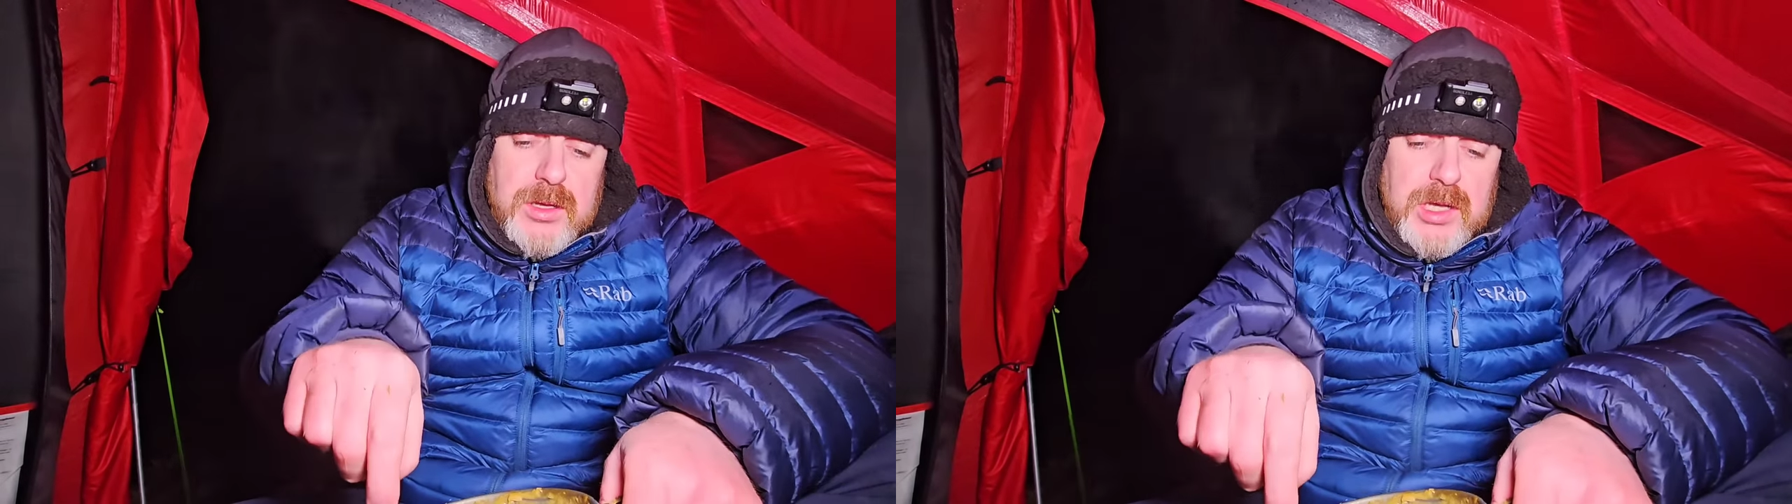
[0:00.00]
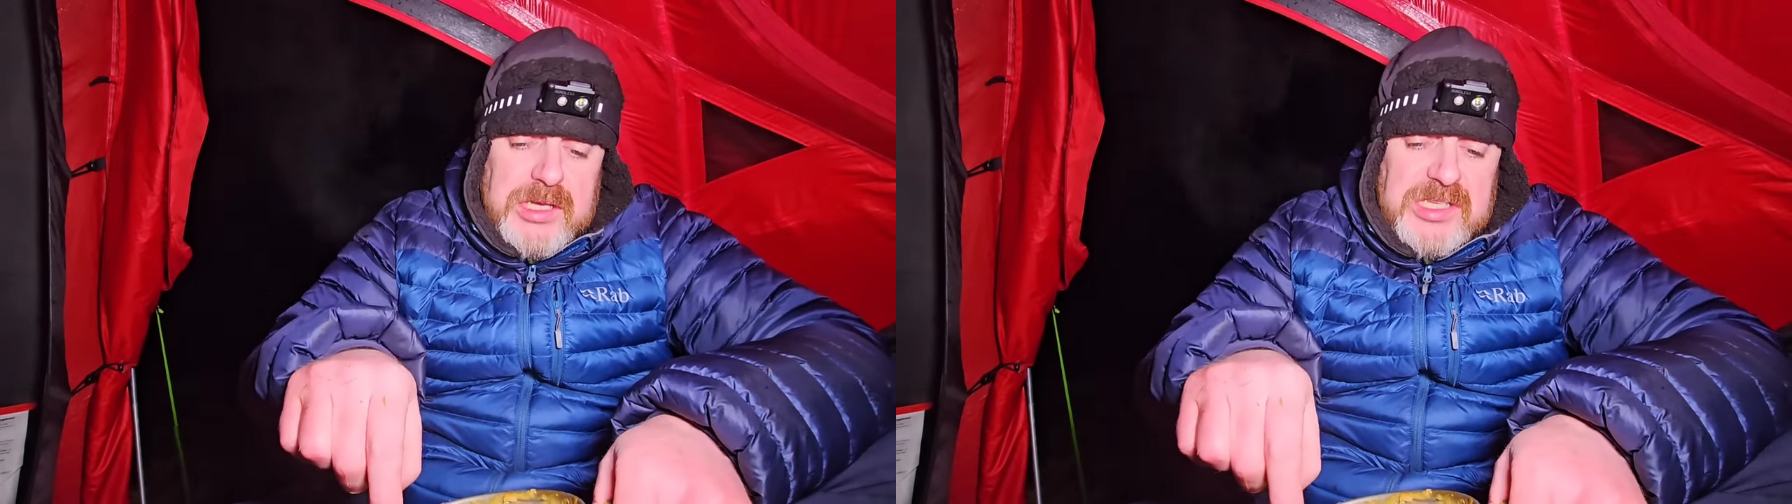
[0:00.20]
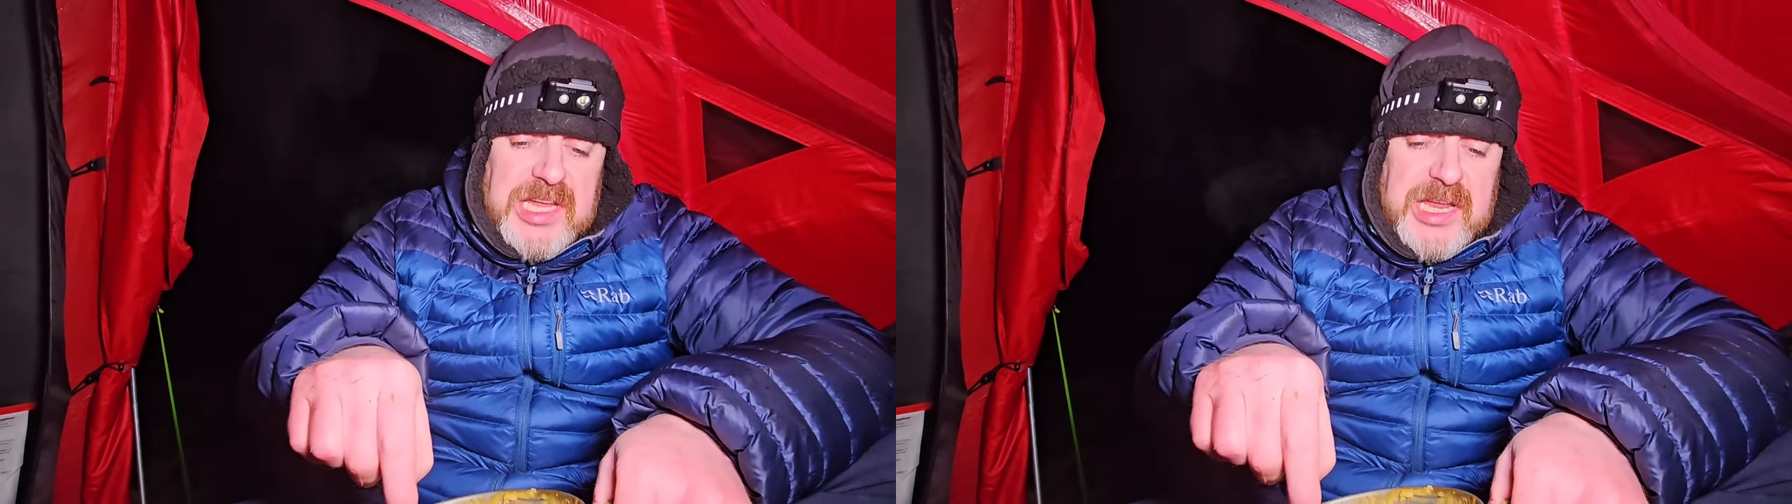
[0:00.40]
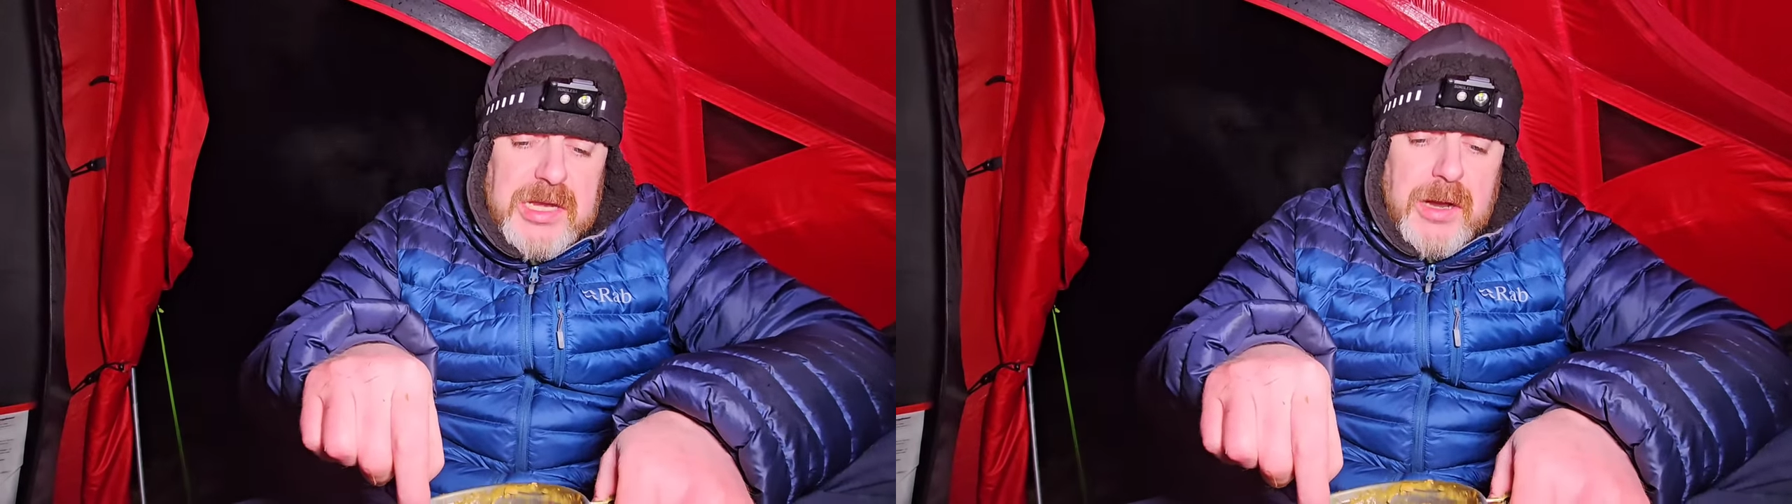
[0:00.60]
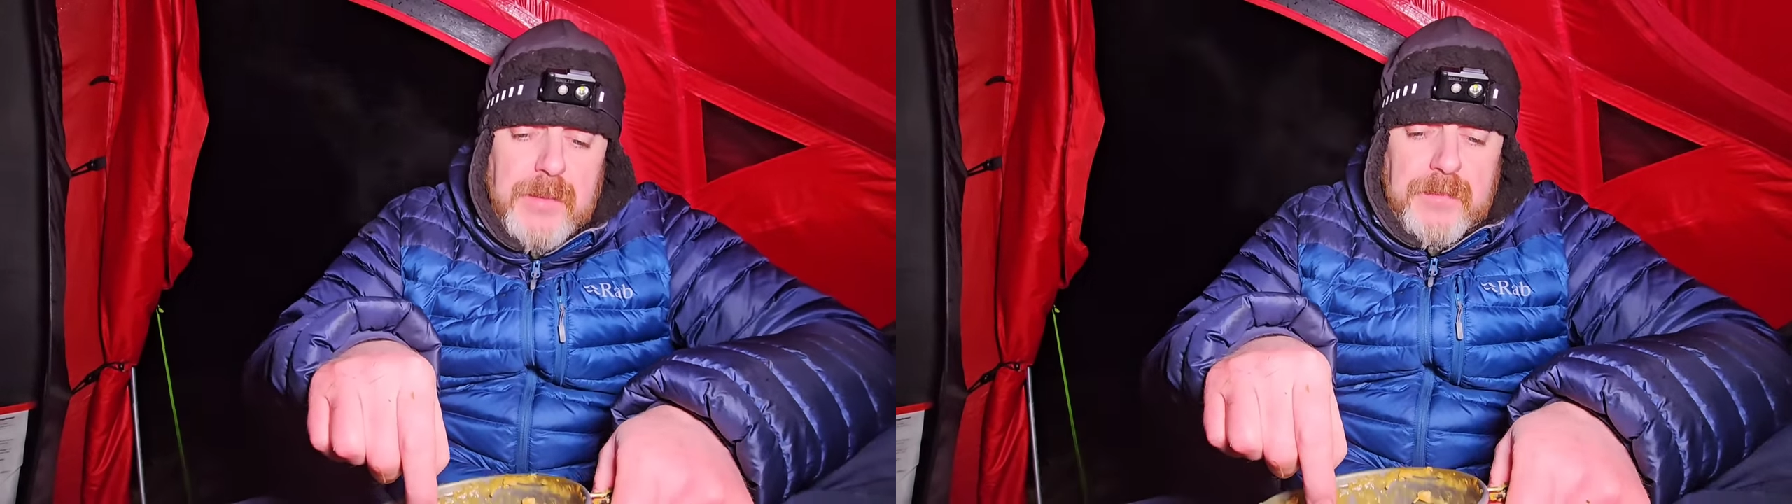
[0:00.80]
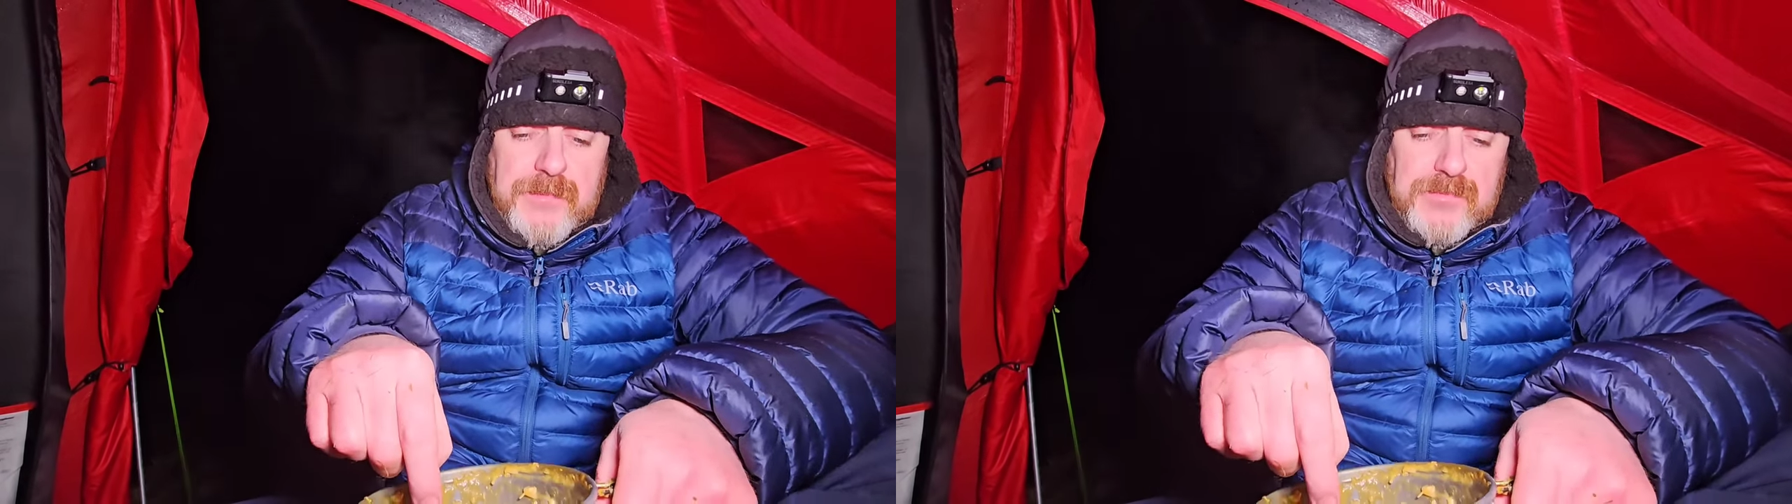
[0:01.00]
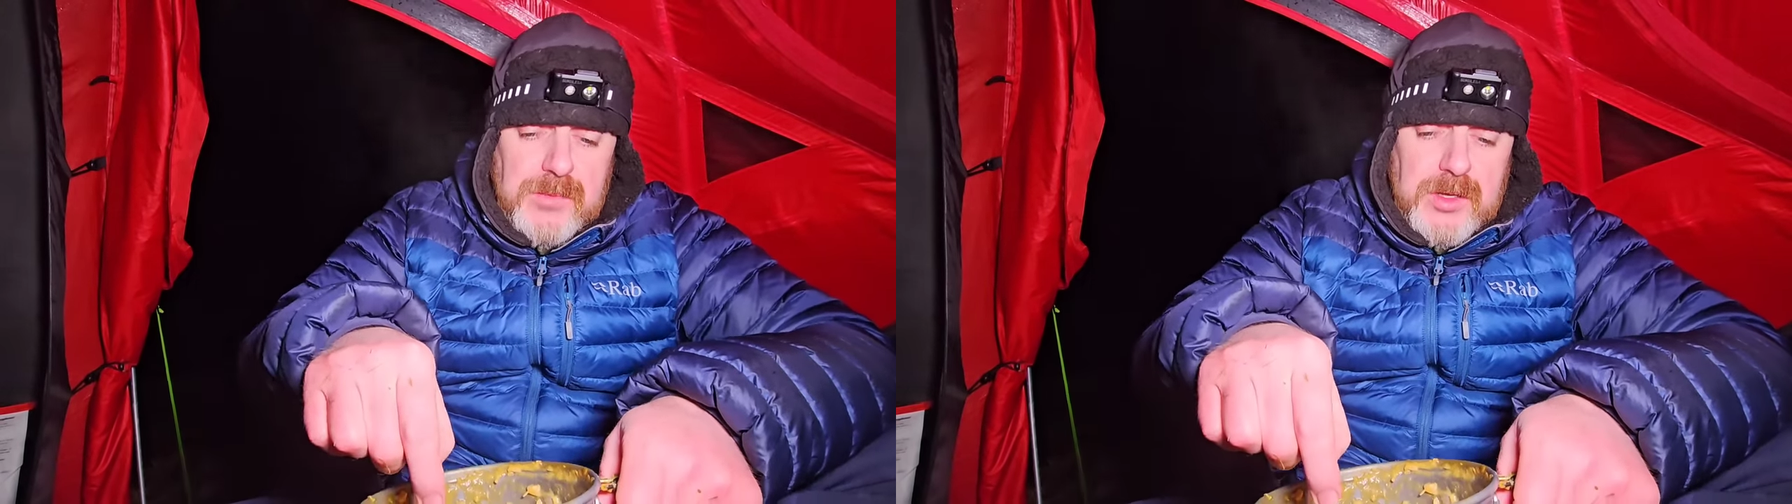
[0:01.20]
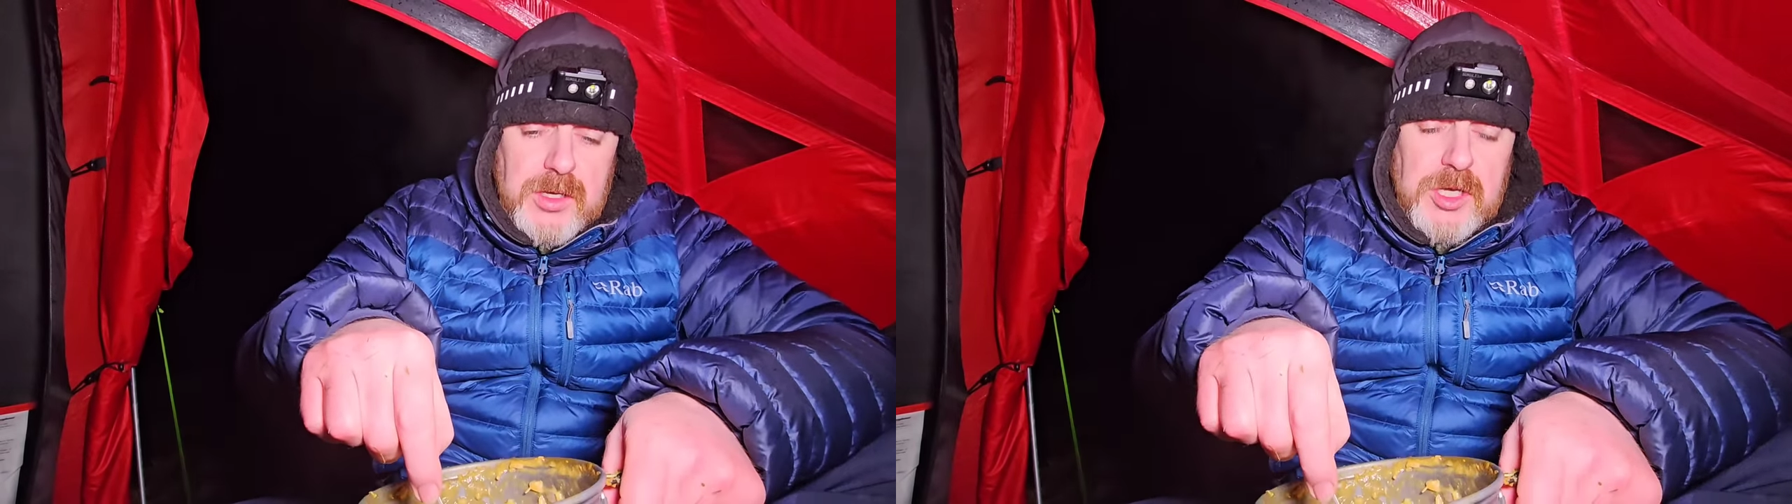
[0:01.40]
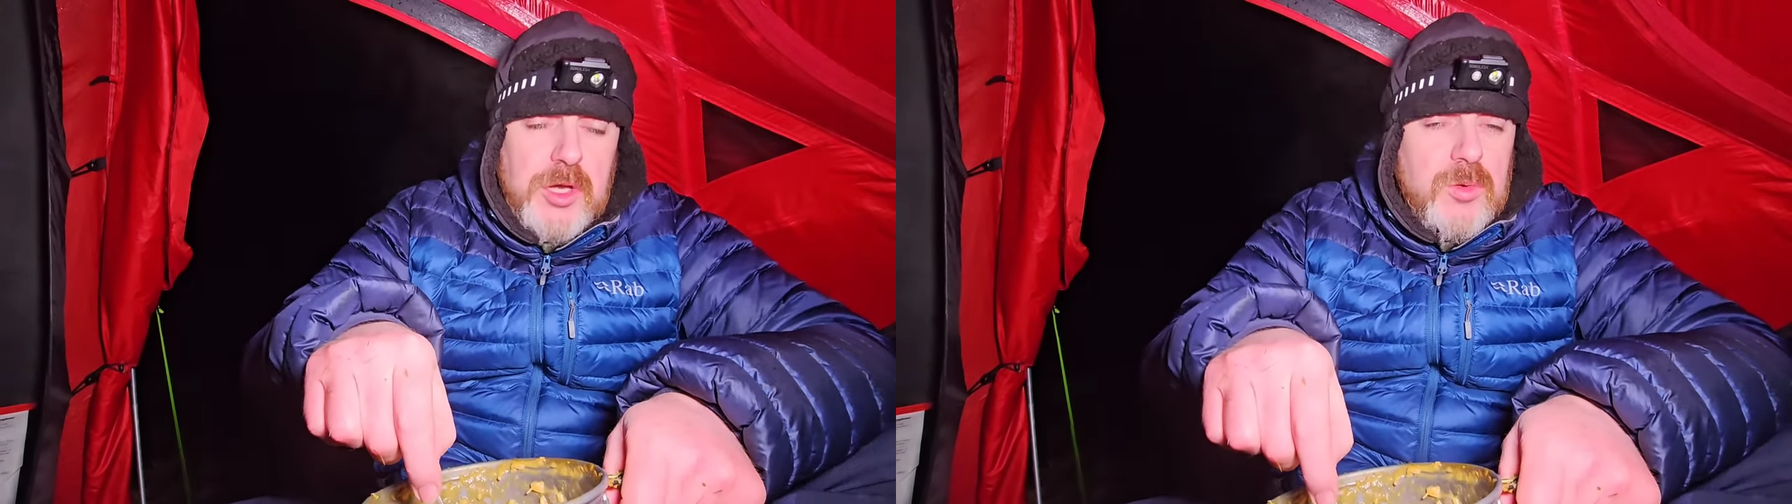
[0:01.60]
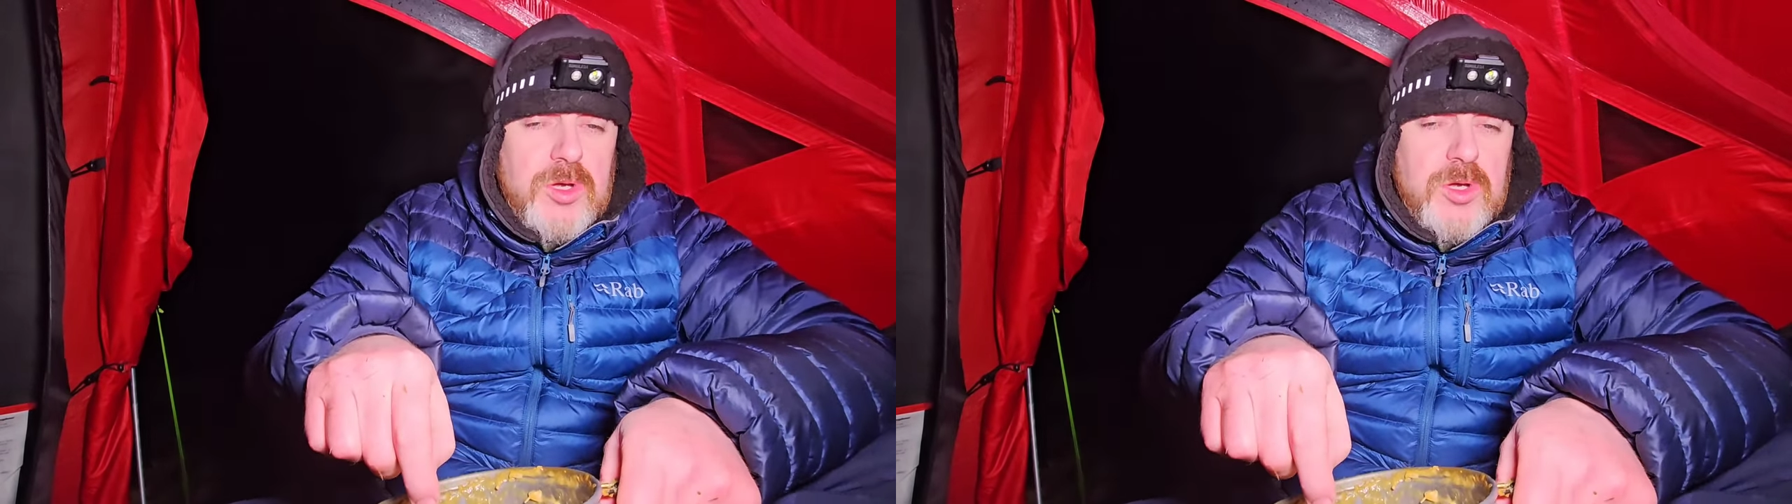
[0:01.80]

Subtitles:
A tin. You